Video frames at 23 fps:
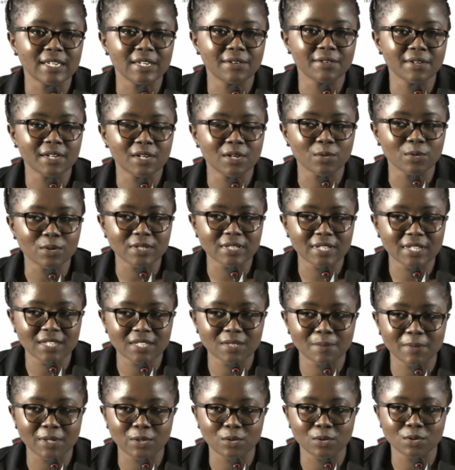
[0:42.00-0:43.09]
degree
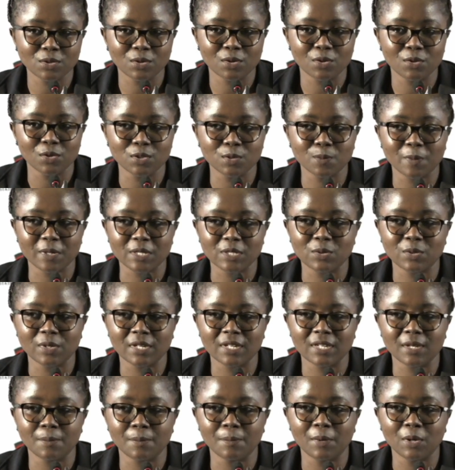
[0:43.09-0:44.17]
courses, but also those
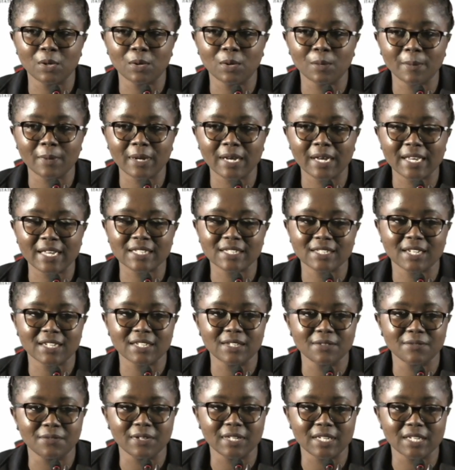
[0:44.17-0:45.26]
pursuing diploma and
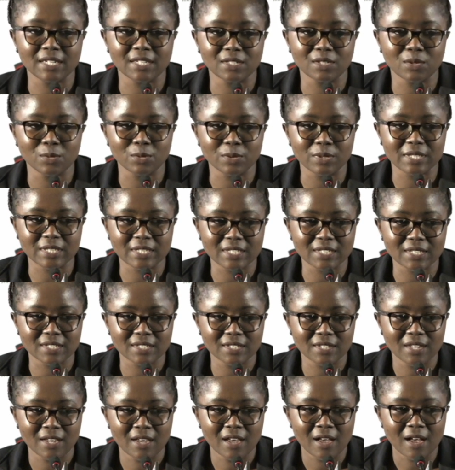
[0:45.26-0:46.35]
certificate courses.